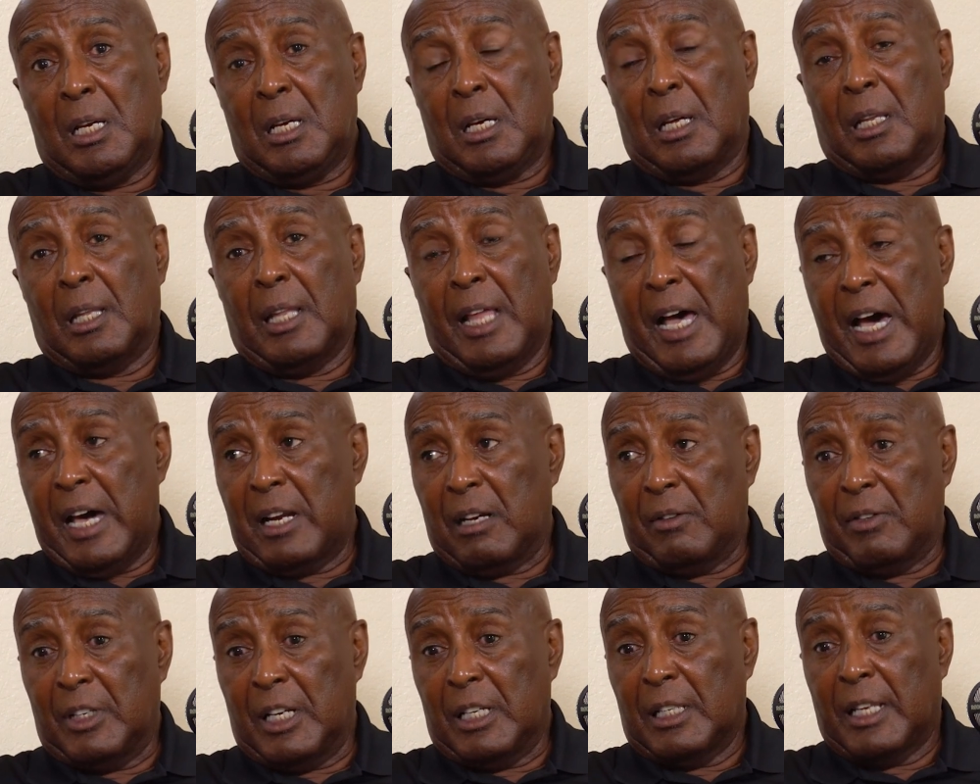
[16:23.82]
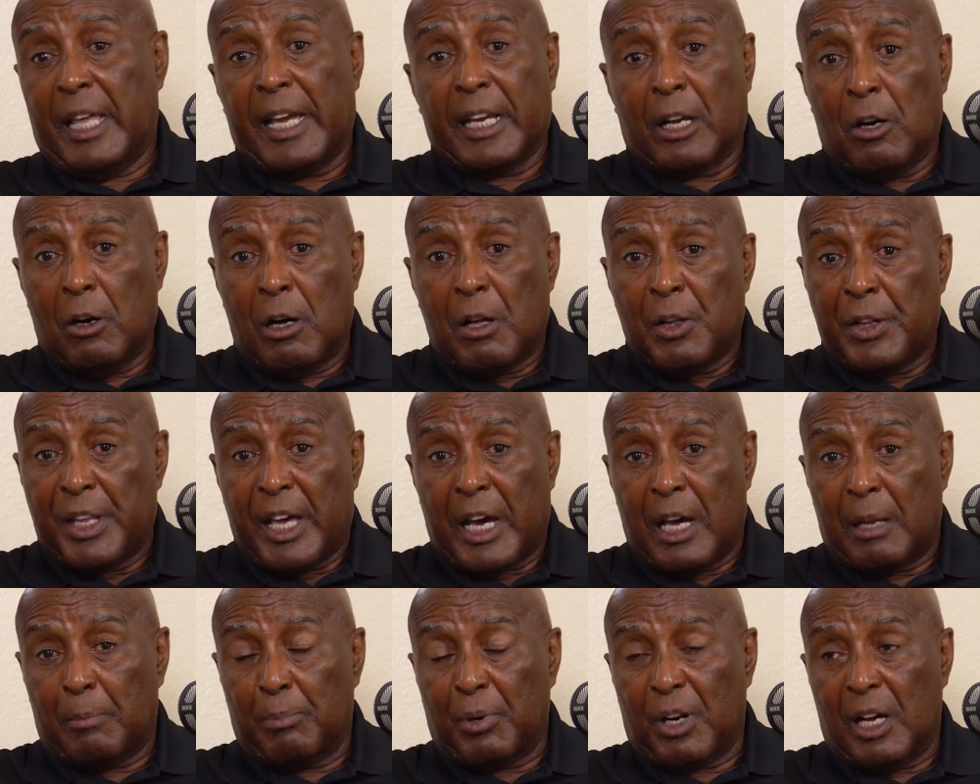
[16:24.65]
a lot of it. And like all
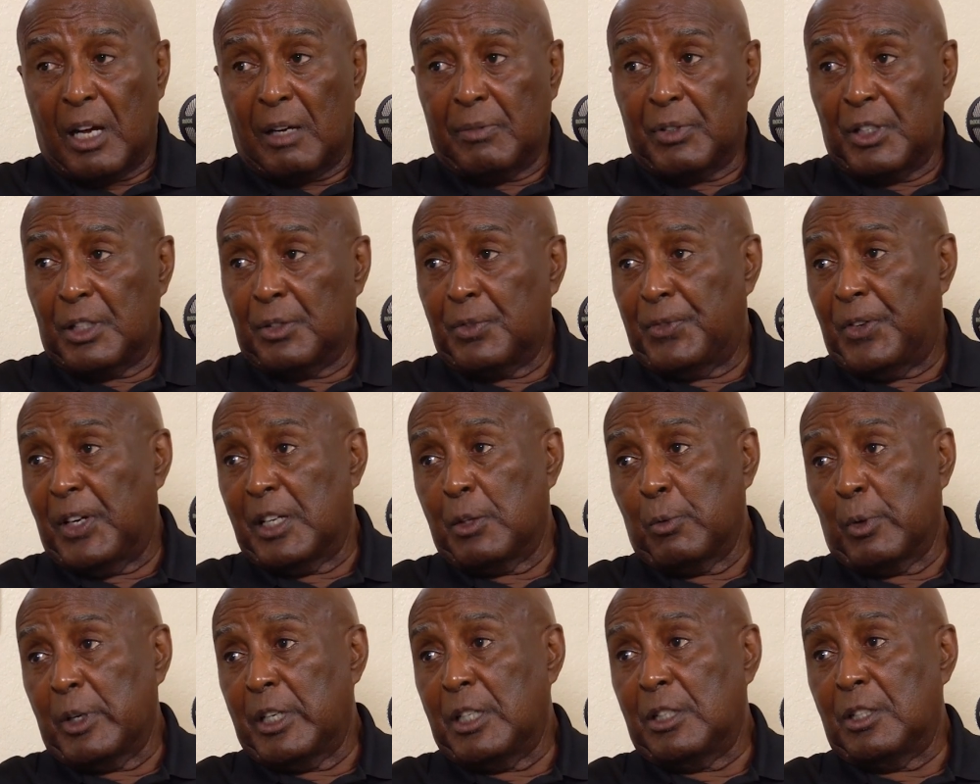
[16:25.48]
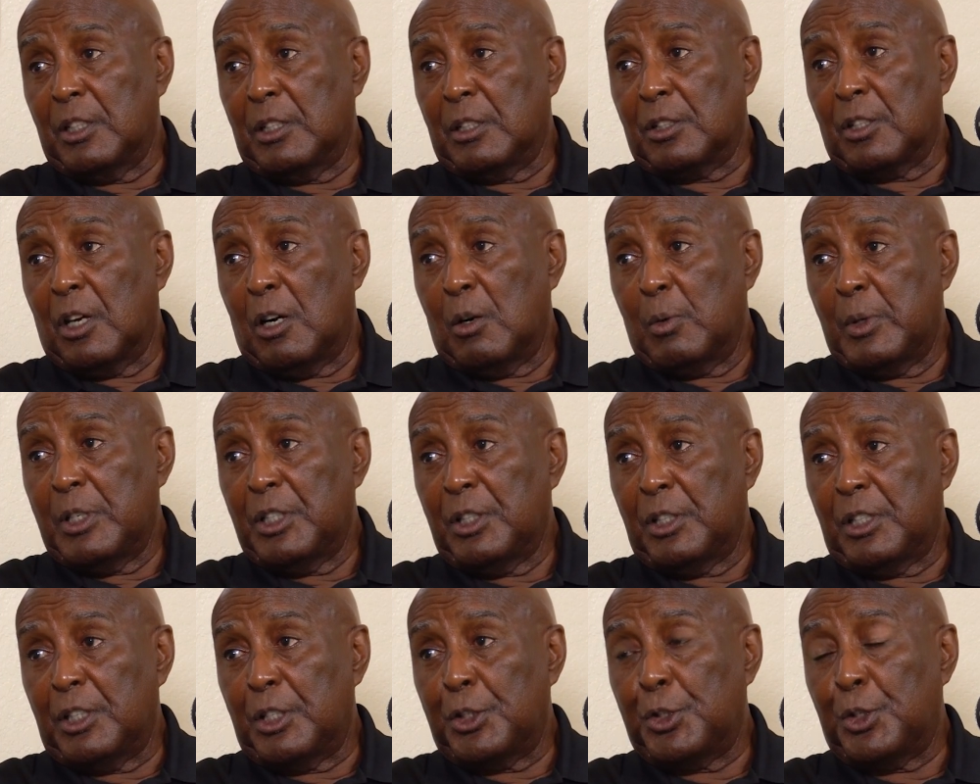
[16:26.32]
nonprofits, fundraising is always
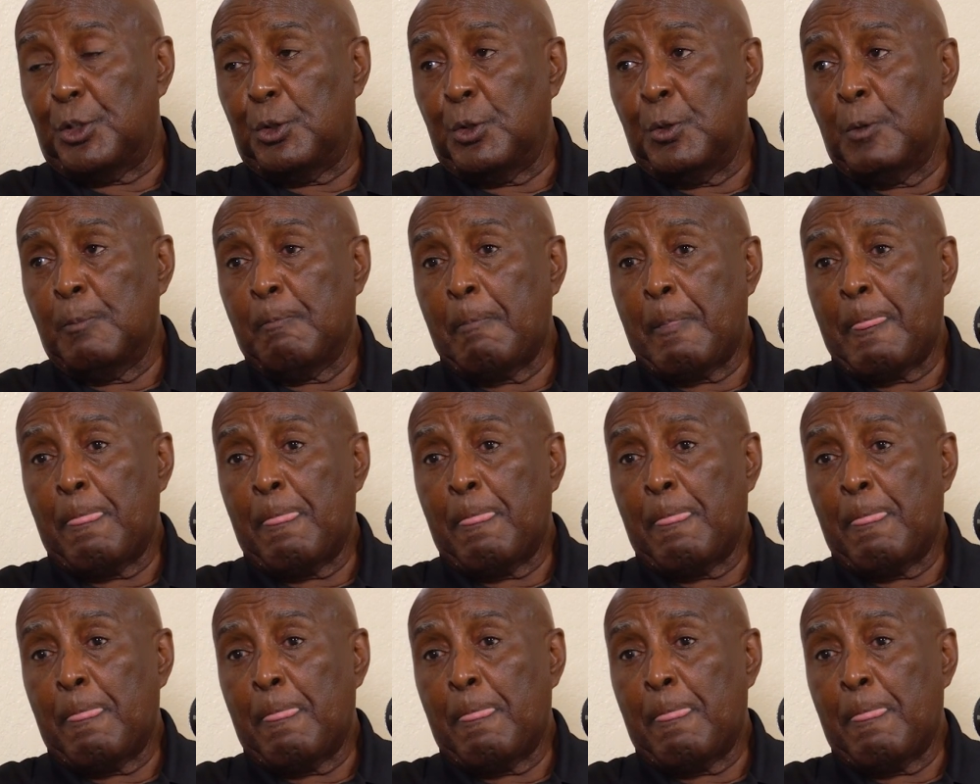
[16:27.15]
an issue.